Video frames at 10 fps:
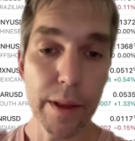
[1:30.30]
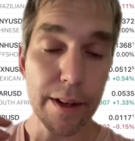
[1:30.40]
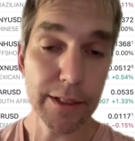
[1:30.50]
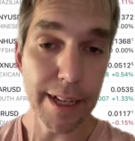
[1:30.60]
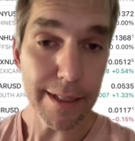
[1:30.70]

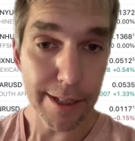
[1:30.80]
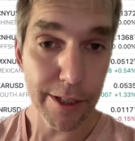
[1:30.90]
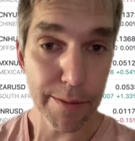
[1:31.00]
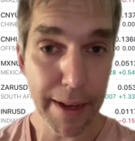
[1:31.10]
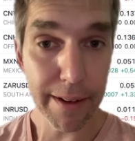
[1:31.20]
there's not such a
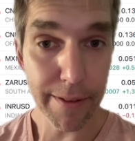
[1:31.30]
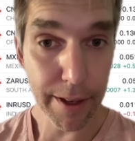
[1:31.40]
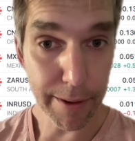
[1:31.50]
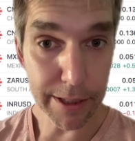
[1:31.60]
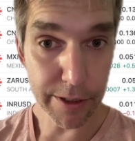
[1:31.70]
demand for
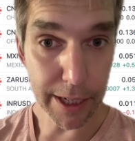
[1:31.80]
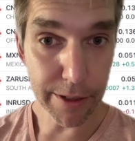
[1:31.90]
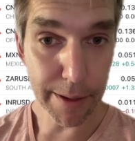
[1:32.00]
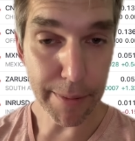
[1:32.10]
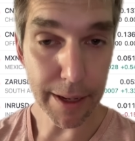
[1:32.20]
US
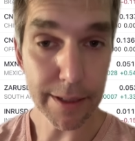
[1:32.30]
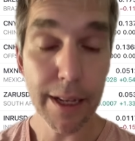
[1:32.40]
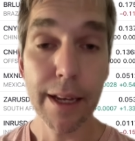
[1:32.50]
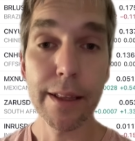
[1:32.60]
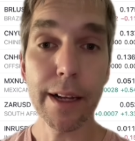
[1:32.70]
Treasury bonds,
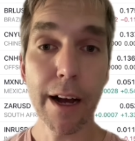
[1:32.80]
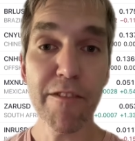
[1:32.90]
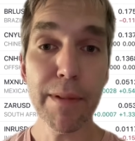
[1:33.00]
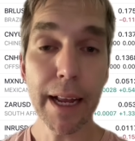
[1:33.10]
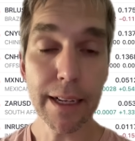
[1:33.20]
the
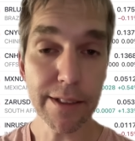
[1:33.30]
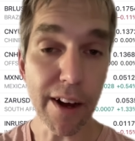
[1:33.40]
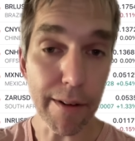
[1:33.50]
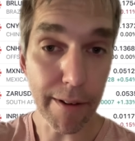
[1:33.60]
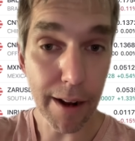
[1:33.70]
government has to
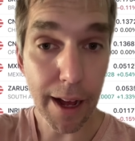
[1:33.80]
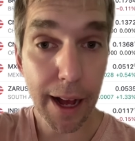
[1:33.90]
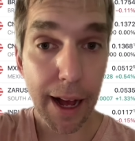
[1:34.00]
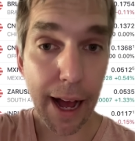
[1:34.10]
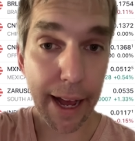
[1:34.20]
offer a
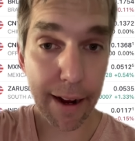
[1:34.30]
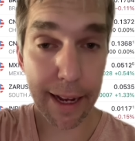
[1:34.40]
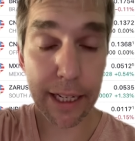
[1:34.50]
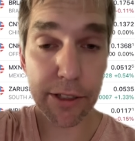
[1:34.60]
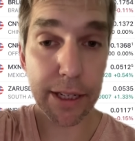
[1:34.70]
higher
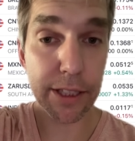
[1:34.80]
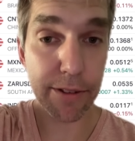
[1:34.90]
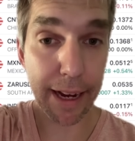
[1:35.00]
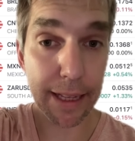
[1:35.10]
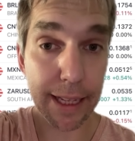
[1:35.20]
interest
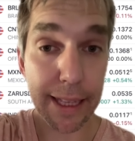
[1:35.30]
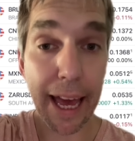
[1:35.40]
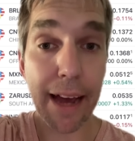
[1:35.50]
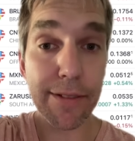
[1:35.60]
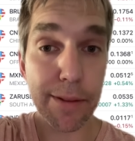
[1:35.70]
rate that they
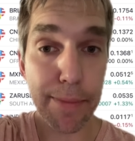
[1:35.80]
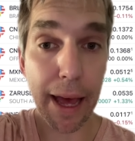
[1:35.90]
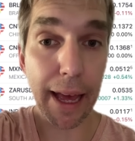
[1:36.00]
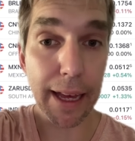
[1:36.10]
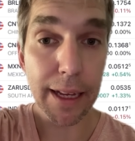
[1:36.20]
have to
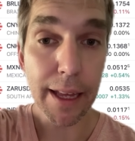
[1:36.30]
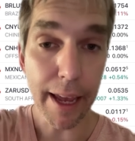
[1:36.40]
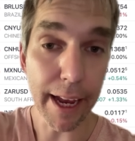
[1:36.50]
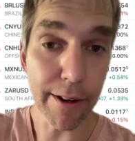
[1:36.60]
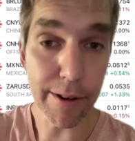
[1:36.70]
pay
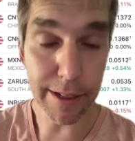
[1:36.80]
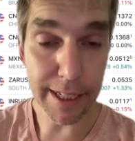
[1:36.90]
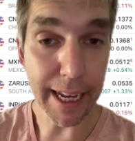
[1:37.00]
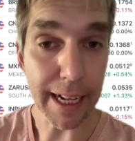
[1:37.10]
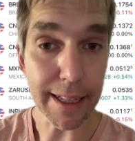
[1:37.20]
in order to
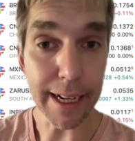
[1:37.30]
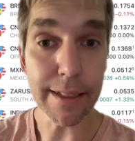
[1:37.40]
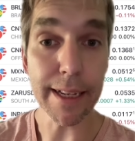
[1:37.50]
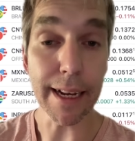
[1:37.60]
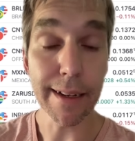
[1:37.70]
get that
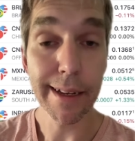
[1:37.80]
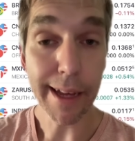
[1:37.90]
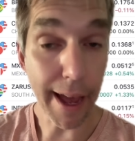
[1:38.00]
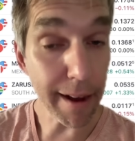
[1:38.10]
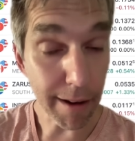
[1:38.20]
debt.
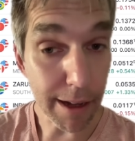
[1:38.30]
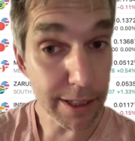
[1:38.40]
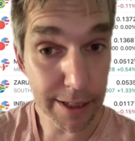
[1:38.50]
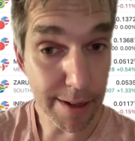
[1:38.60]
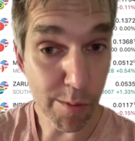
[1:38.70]
It
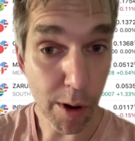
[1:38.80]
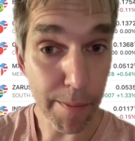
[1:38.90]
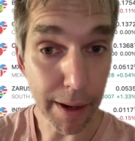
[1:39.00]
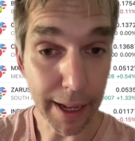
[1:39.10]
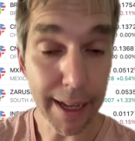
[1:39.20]
costs them more
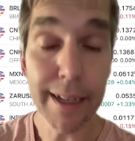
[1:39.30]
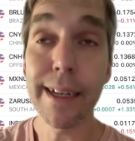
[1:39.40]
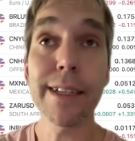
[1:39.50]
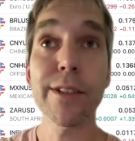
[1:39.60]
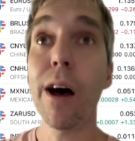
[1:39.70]
money.
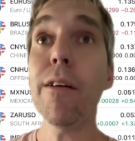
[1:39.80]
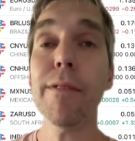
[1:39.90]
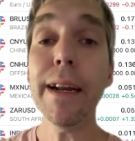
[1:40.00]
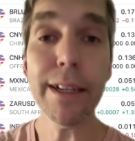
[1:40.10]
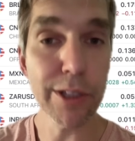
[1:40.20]
It's
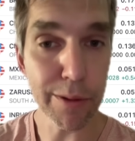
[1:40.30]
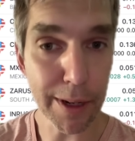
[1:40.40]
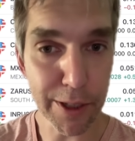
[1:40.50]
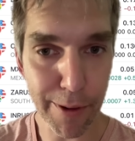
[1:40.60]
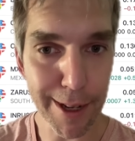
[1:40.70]
already too
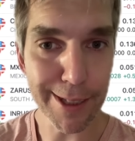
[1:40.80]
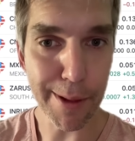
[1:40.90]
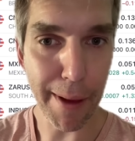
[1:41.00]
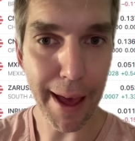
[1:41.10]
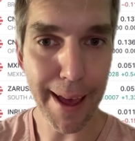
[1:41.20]
much for us to
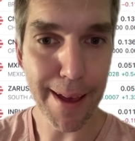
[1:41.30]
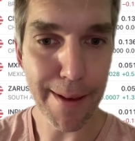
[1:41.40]
pay.